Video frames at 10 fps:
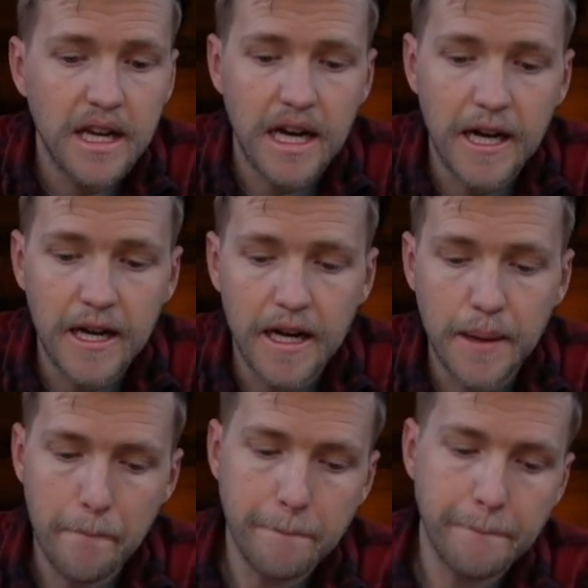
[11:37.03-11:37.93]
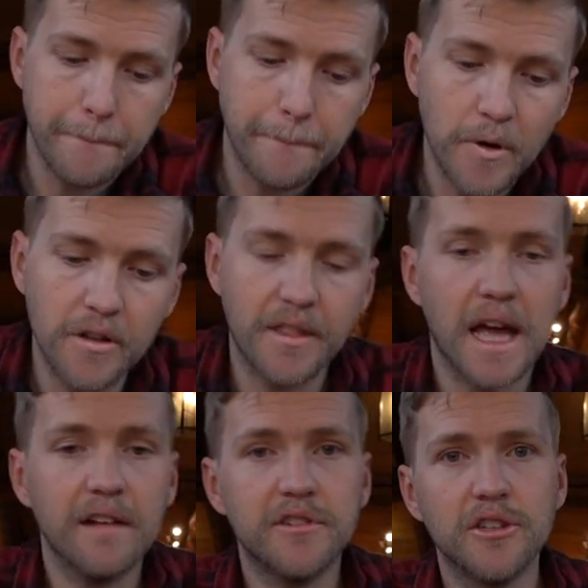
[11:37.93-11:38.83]
but they
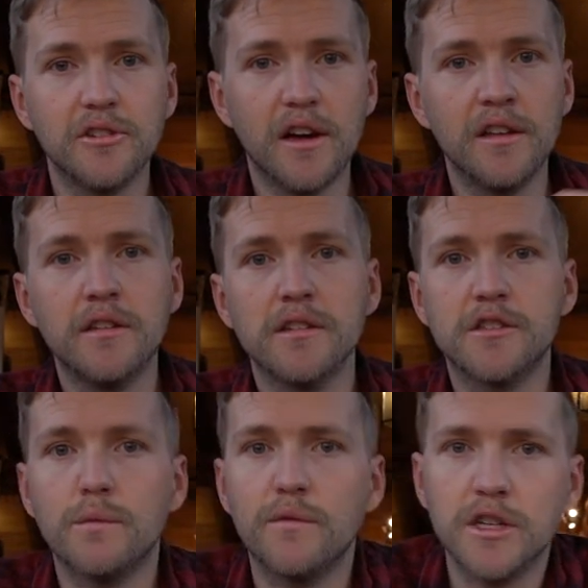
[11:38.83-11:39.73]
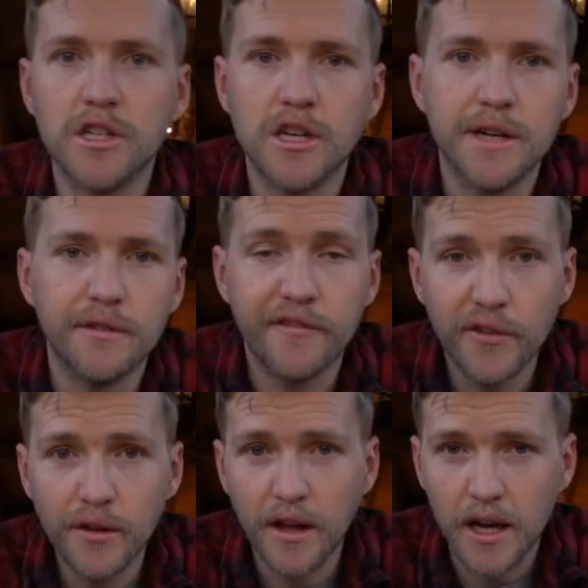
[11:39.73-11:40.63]
have to do it under the supervision of a
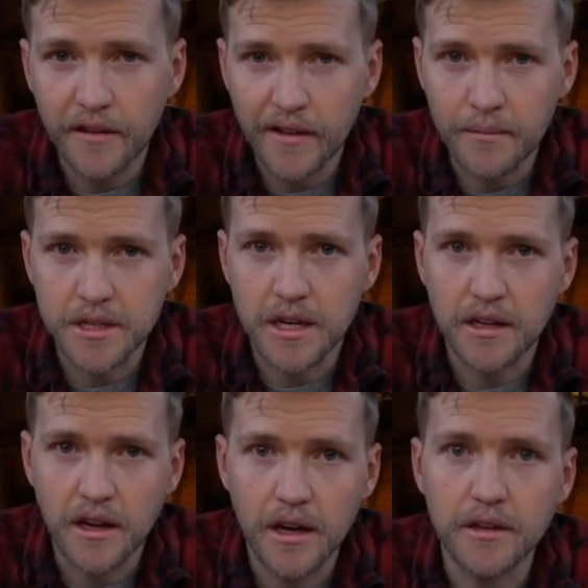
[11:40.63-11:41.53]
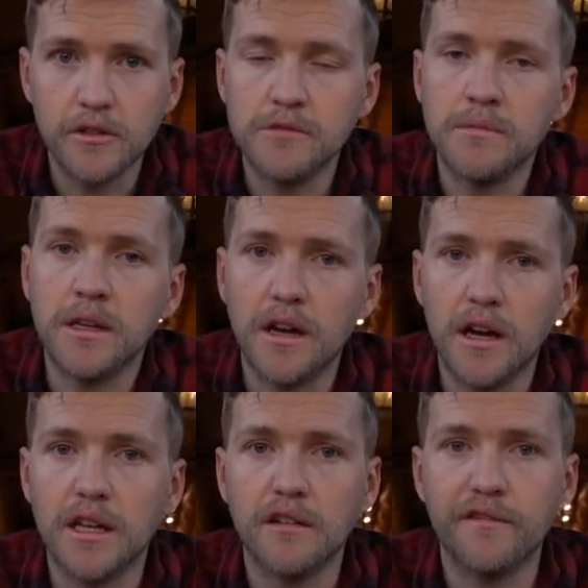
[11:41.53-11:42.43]
full IFMGA guide who's been
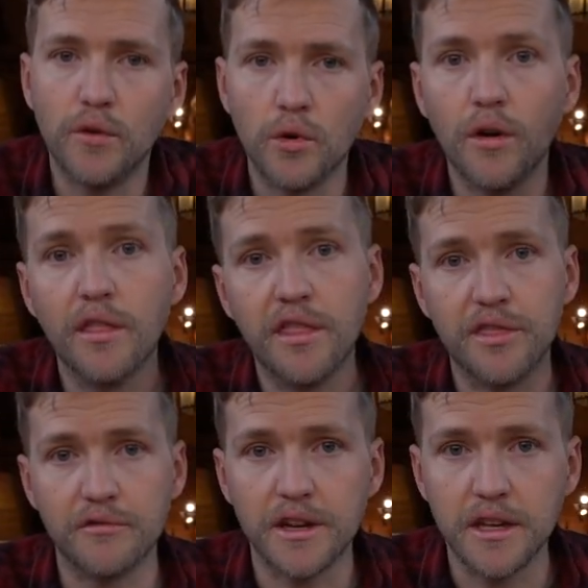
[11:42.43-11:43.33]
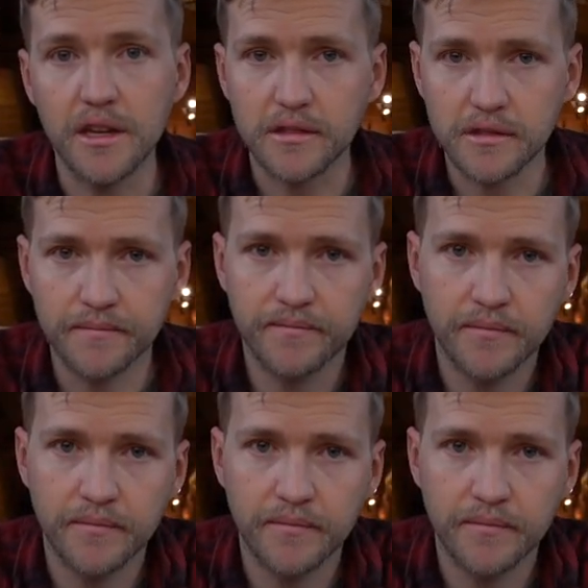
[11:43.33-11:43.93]
guiding for 3 years.